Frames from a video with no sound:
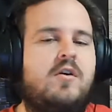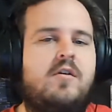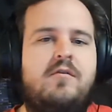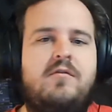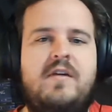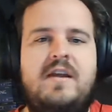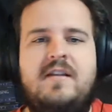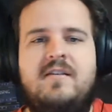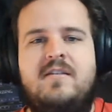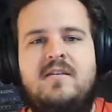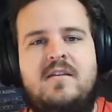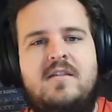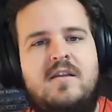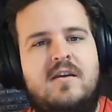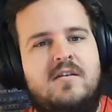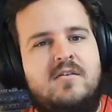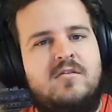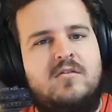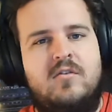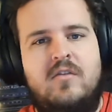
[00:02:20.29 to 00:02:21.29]
or fancy
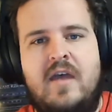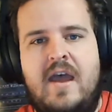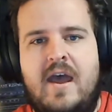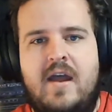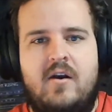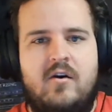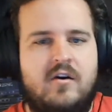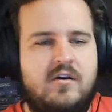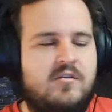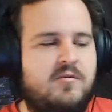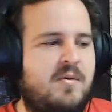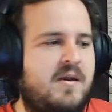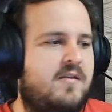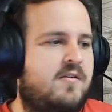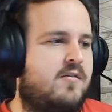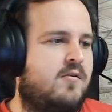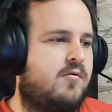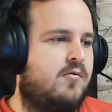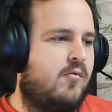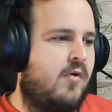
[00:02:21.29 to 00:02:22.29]
this or that or
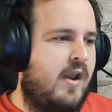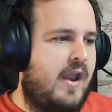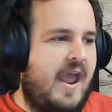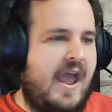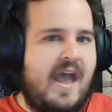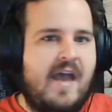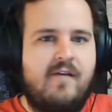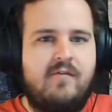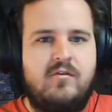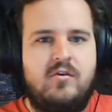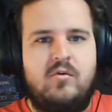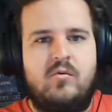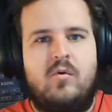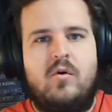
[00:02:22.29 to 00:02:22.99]
expensive what have you,